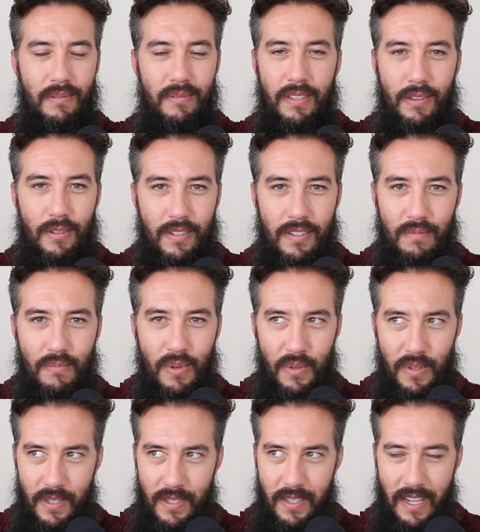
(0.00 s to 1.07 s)
It was like the
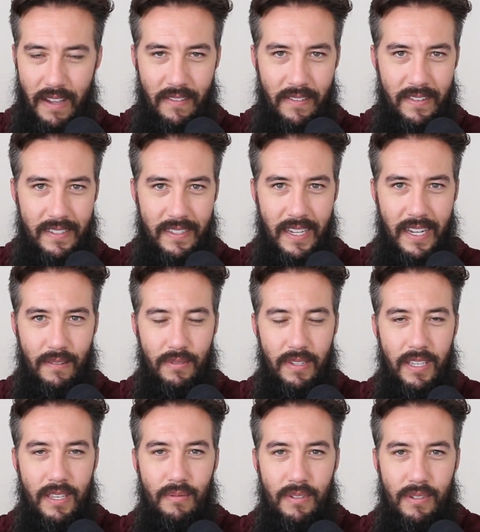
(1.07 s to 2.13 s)
smoothest thing I've ever seen. It was
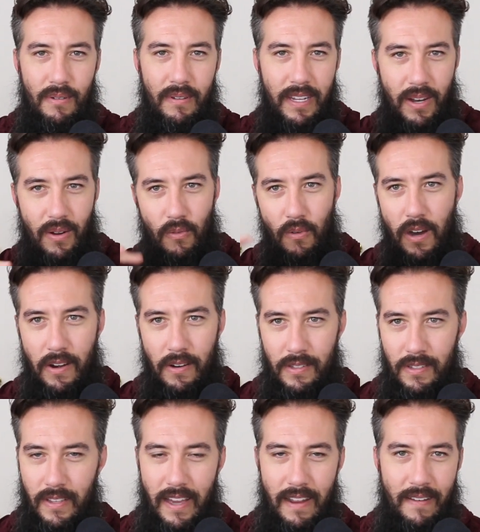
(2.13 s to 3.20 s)
like he was going down a water
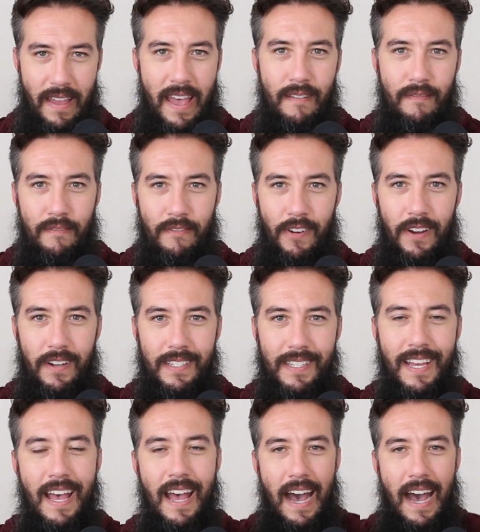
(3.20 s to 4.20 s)
slide head first.